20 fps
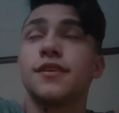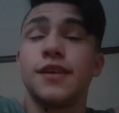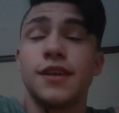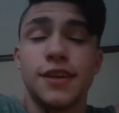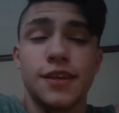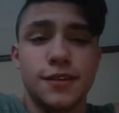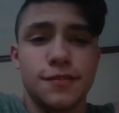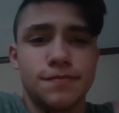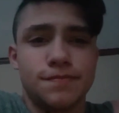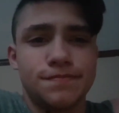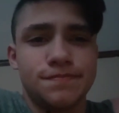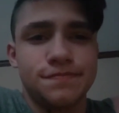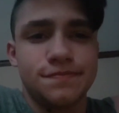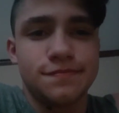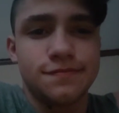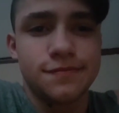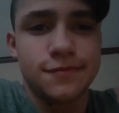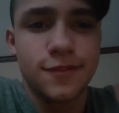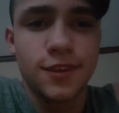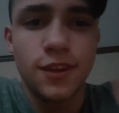
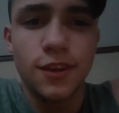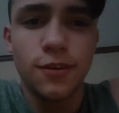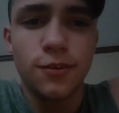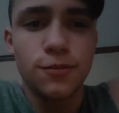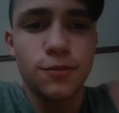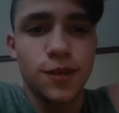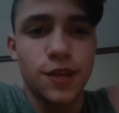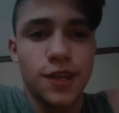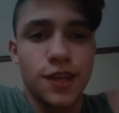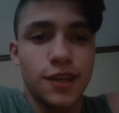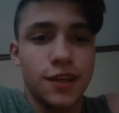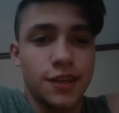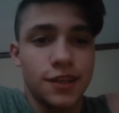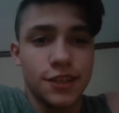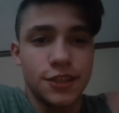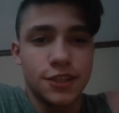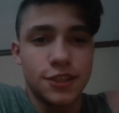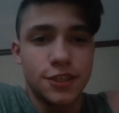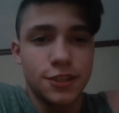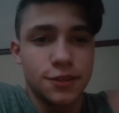in
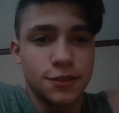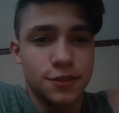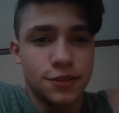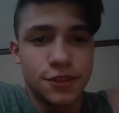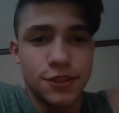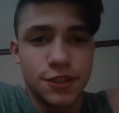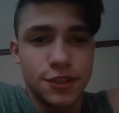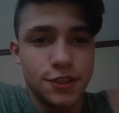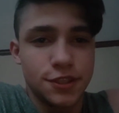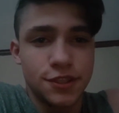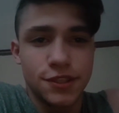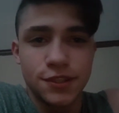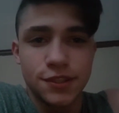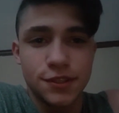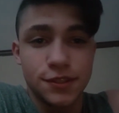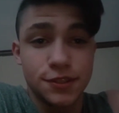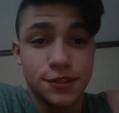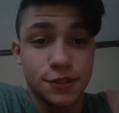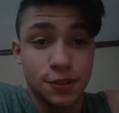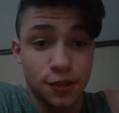O'Reilly, she was just
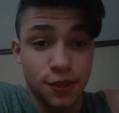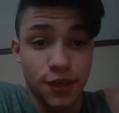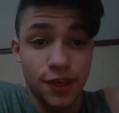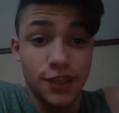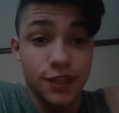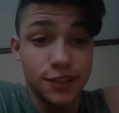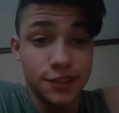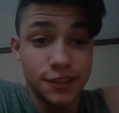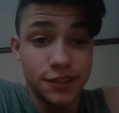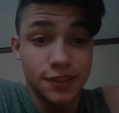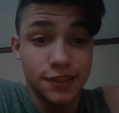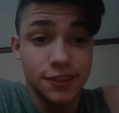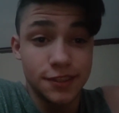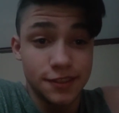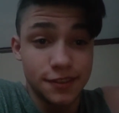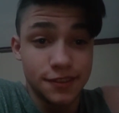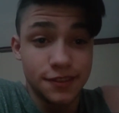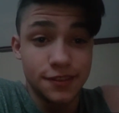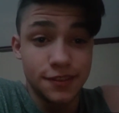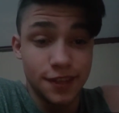crazy
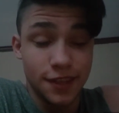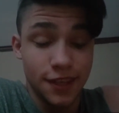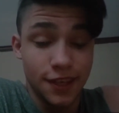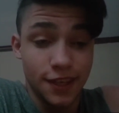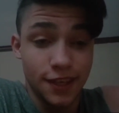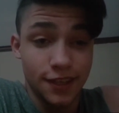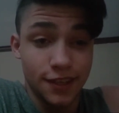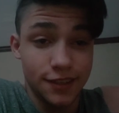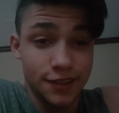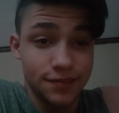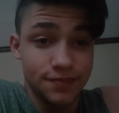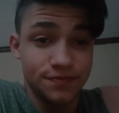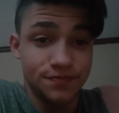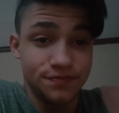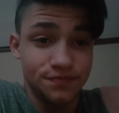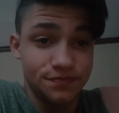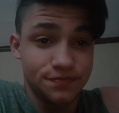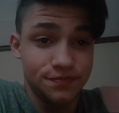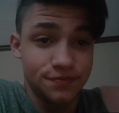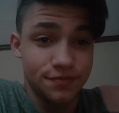and
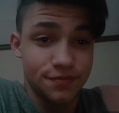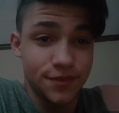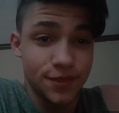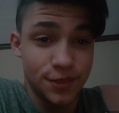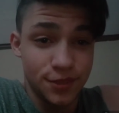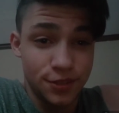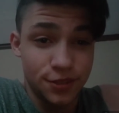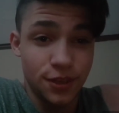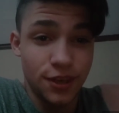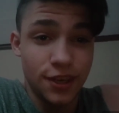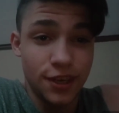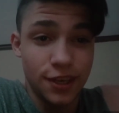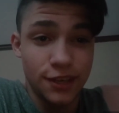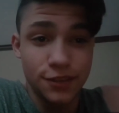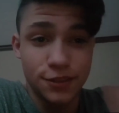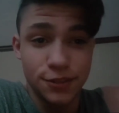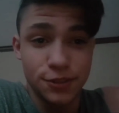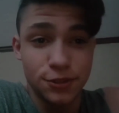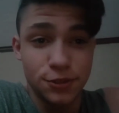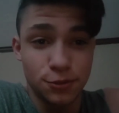straight
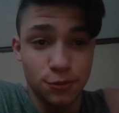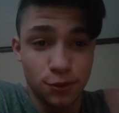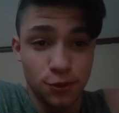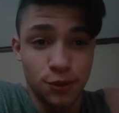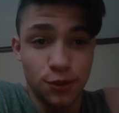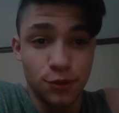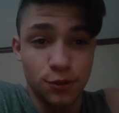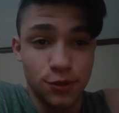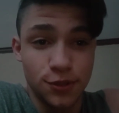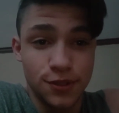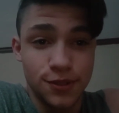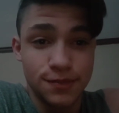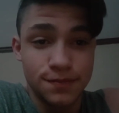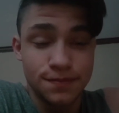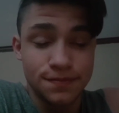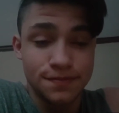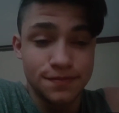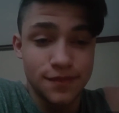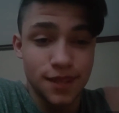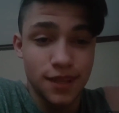out just rude
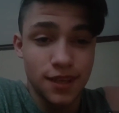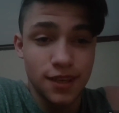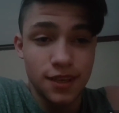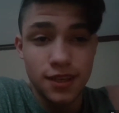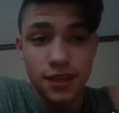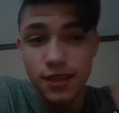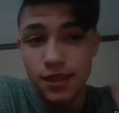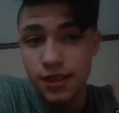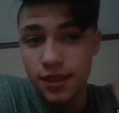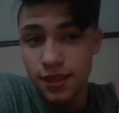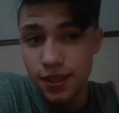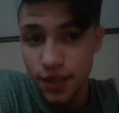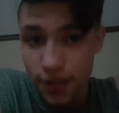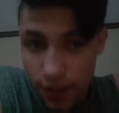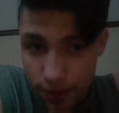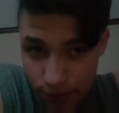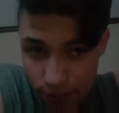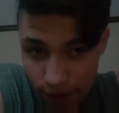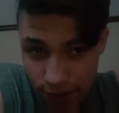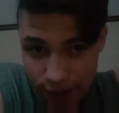
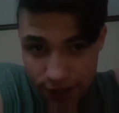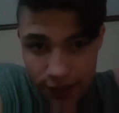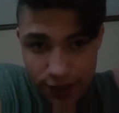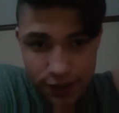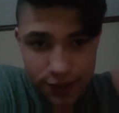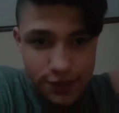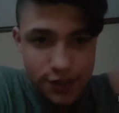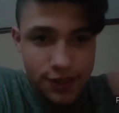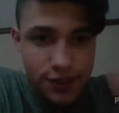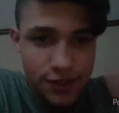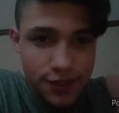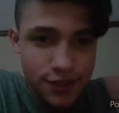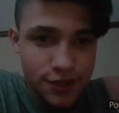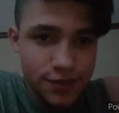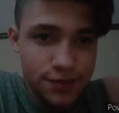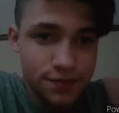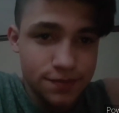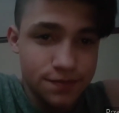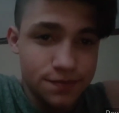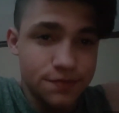because
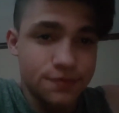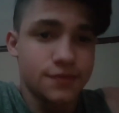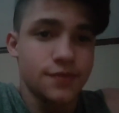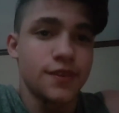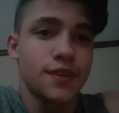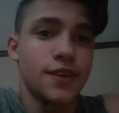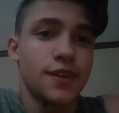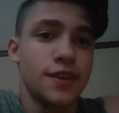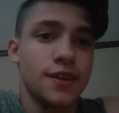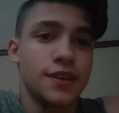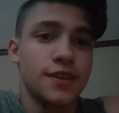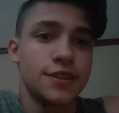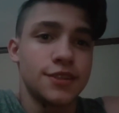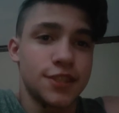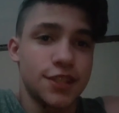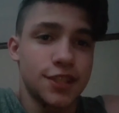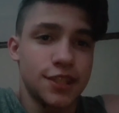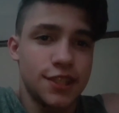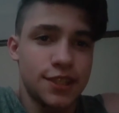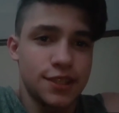
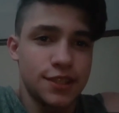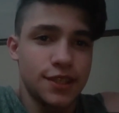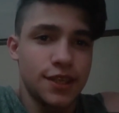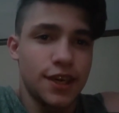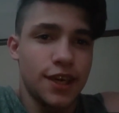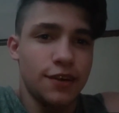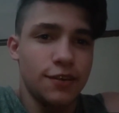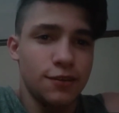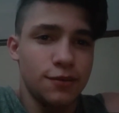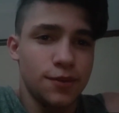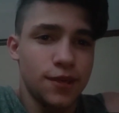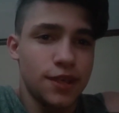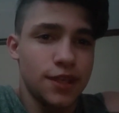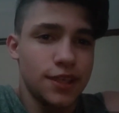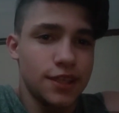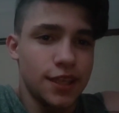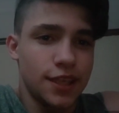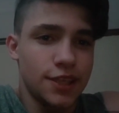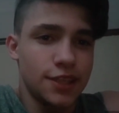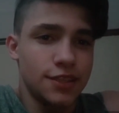she
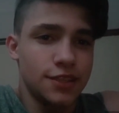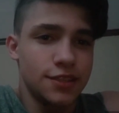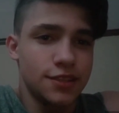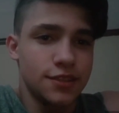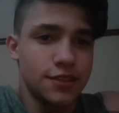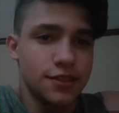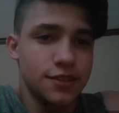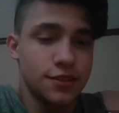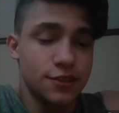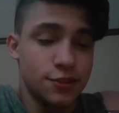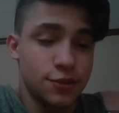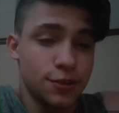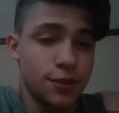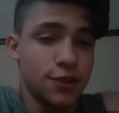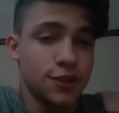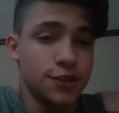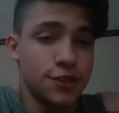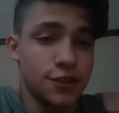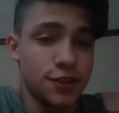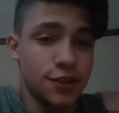everybody that
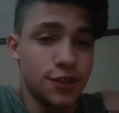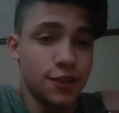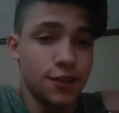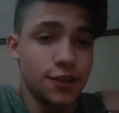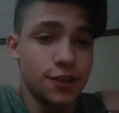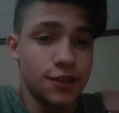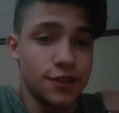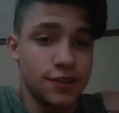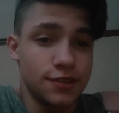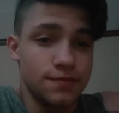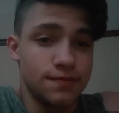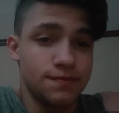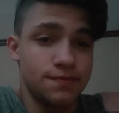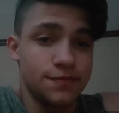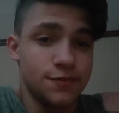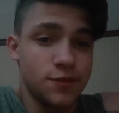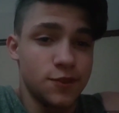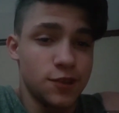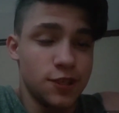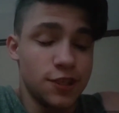trusted her and
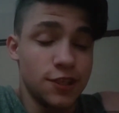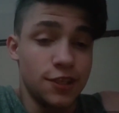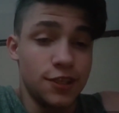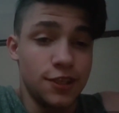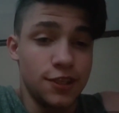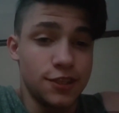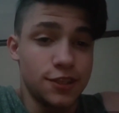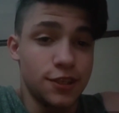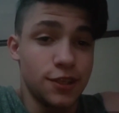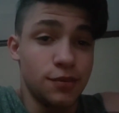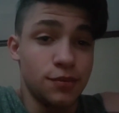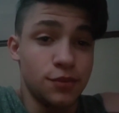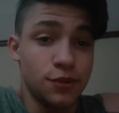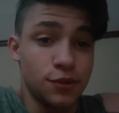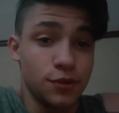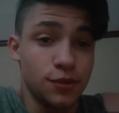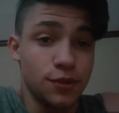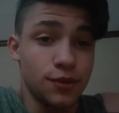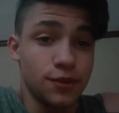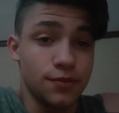really looked up
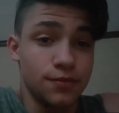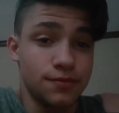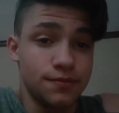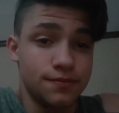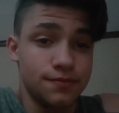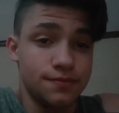to her